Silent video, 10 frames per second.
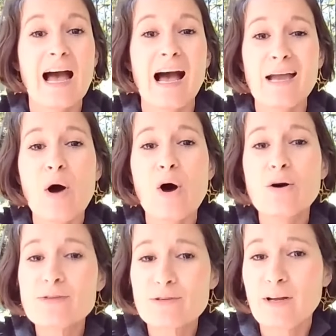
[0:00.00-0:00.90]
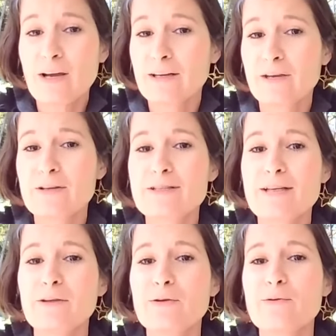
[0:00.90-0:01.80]
I am also not here to
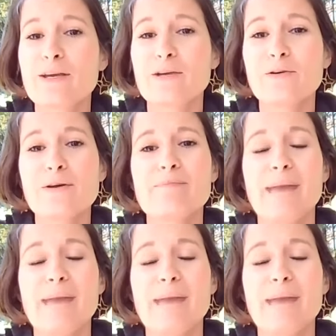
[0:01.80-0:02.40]
tell you that you're a